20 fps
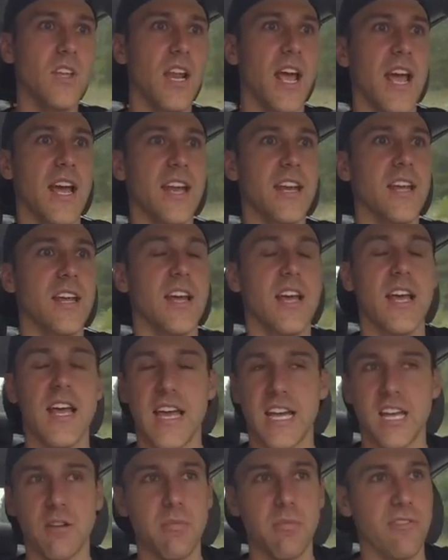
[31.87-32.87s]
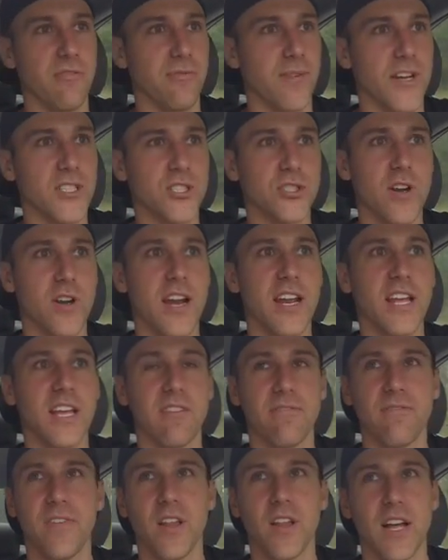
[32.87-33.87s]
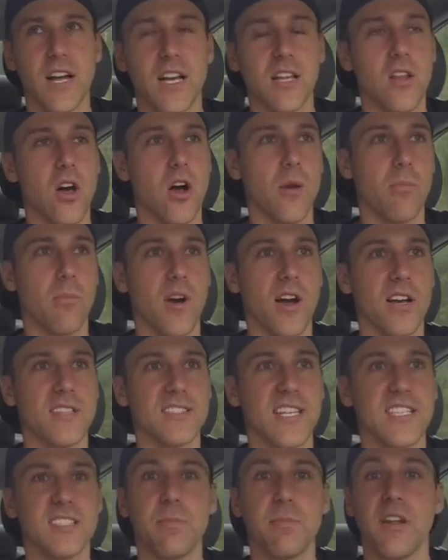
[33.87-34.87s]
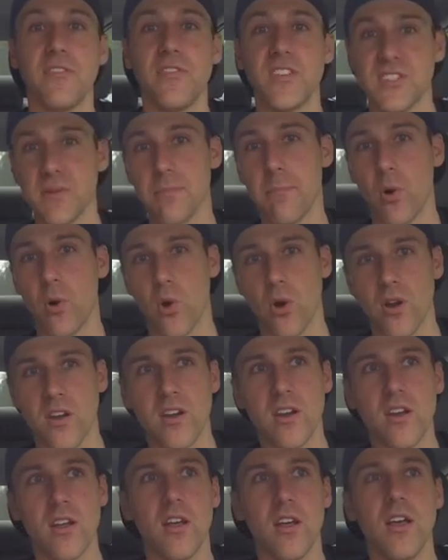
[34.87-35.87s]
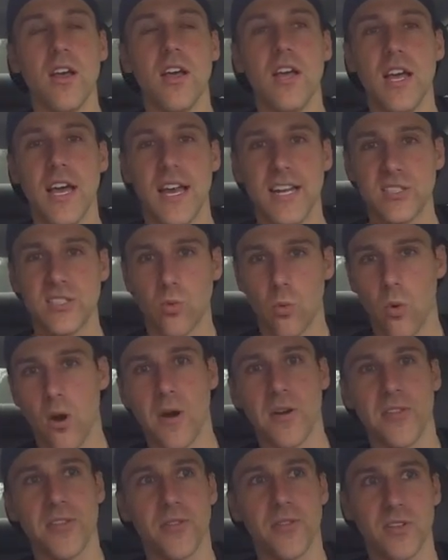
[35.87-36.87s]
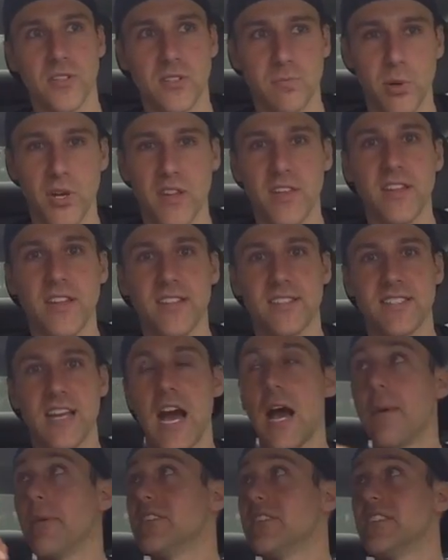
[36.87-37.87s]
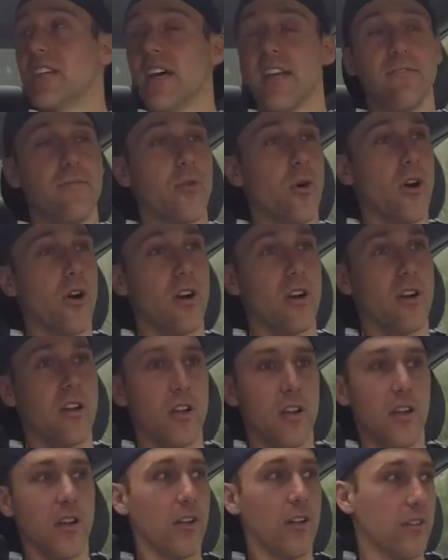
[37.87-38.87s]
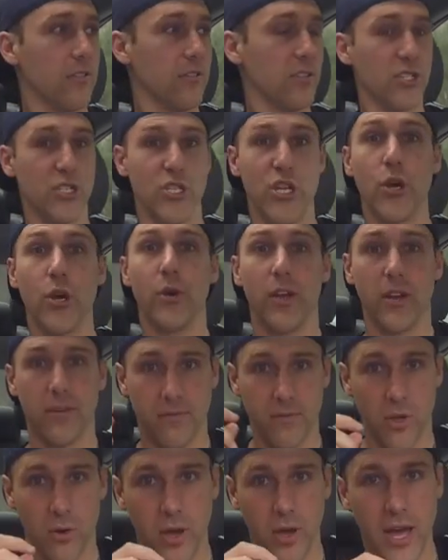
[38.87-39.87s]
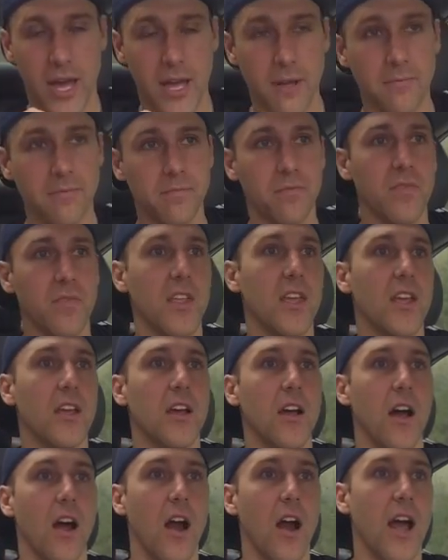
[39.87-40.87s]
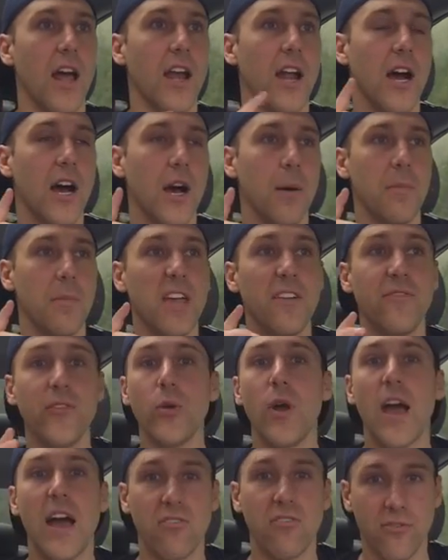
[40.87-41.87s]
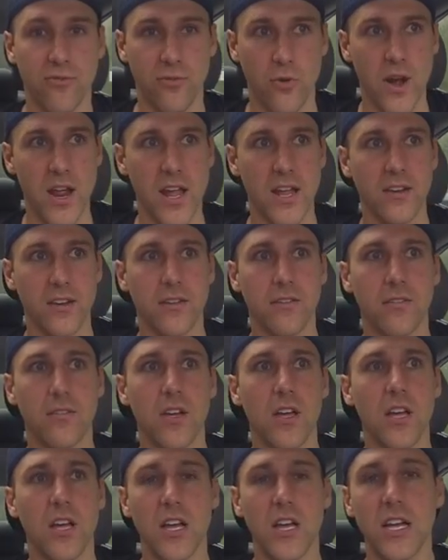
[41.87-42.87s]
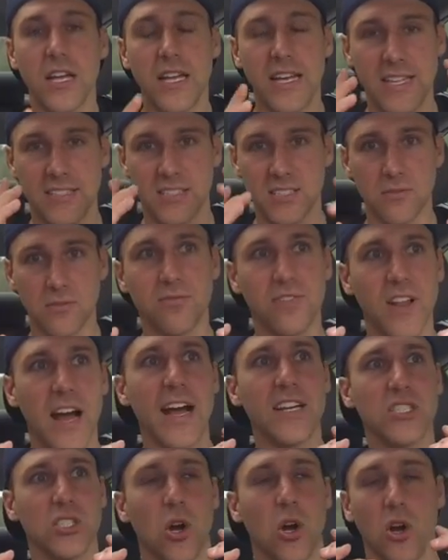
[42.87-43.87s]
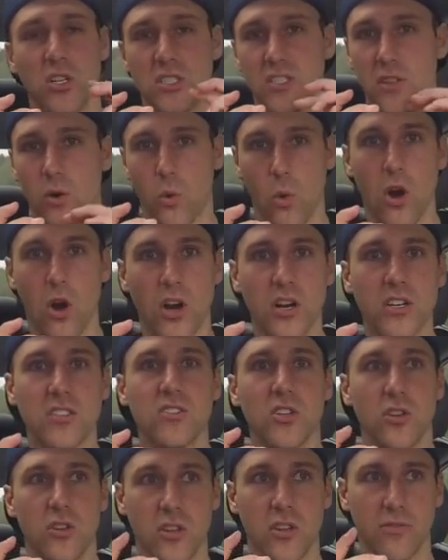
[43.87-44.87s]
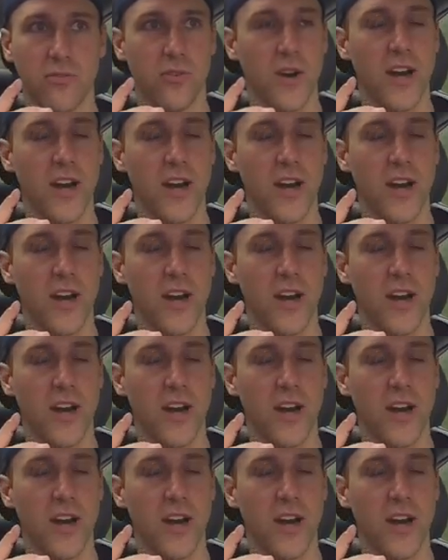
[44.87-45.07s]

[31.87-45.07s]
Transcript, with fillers: And it can be frustrating and feel like a long process, but if it's important and it's worth putting in the time and study for, do it, okay? All right, if you have a friend, get some flashcards of the words or the